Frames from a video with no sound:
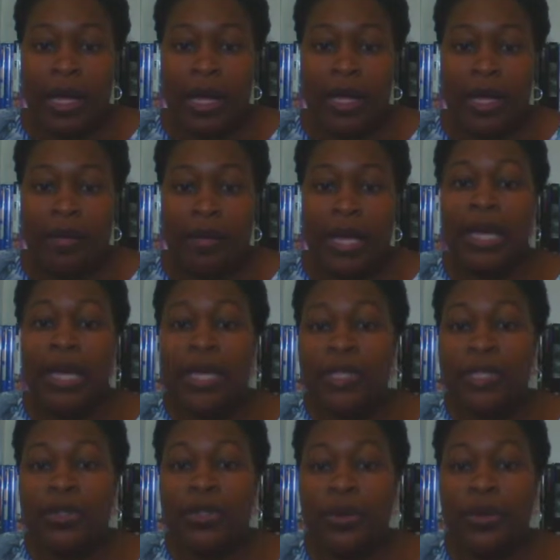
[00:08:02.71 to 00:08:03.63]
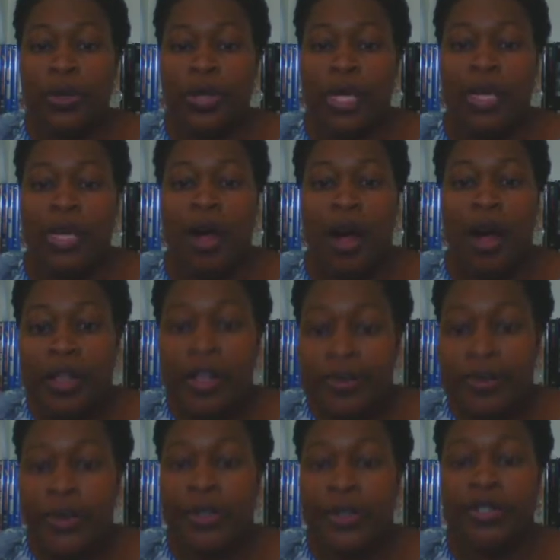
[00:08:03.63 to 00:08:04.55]
It's cool that
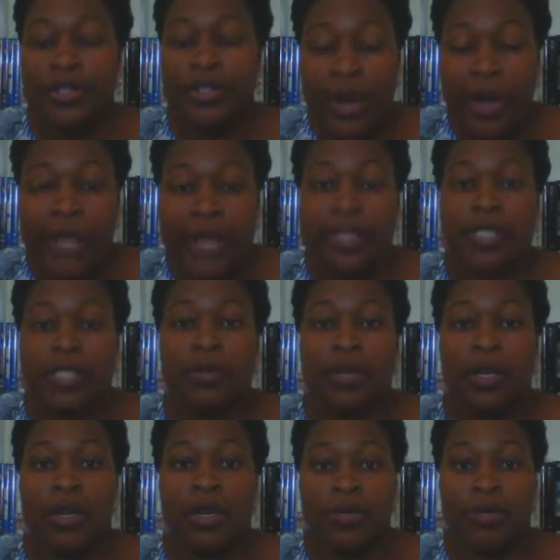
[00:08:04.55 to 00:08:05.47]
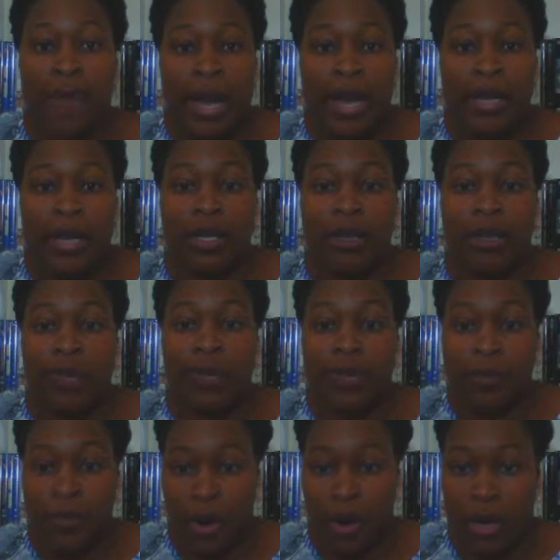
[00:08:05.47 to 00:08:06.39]
Osborne is trying to write a
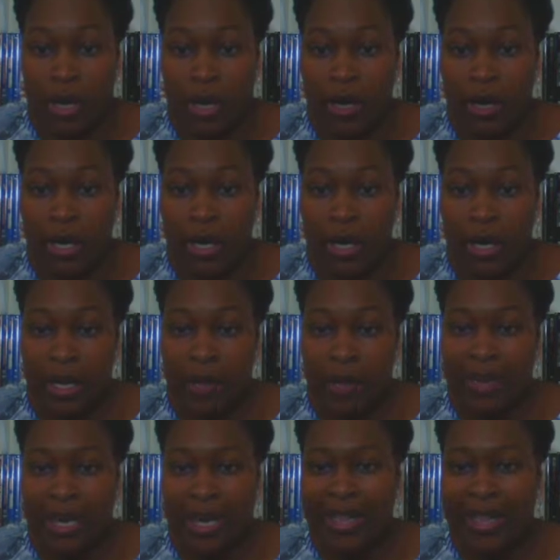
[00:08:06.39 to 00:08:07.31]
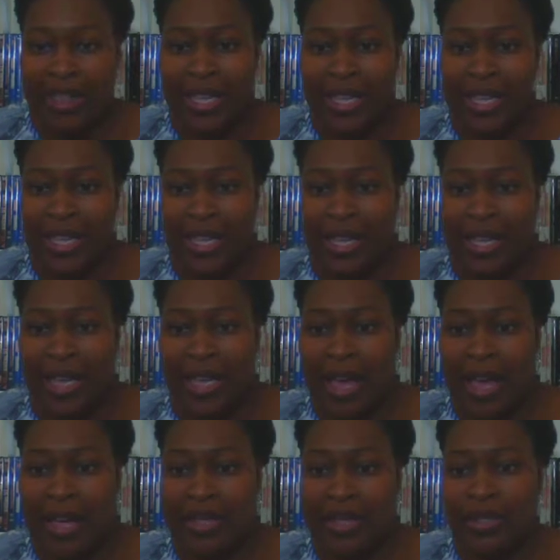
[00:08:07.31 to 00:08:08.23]
memoir, but I think he
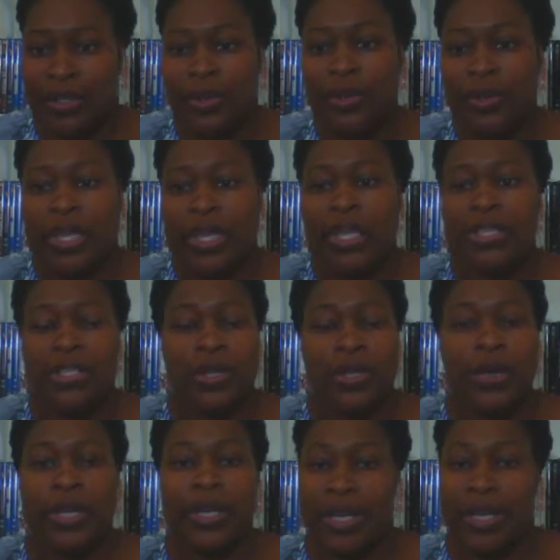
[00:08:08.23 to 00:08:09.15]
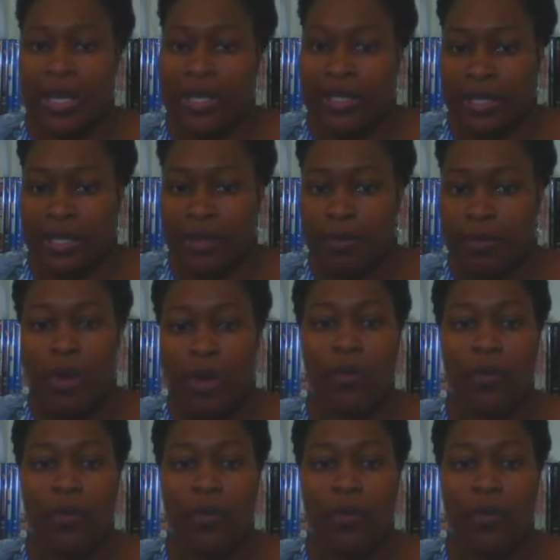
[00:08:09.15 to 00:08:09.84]
has two things going against him.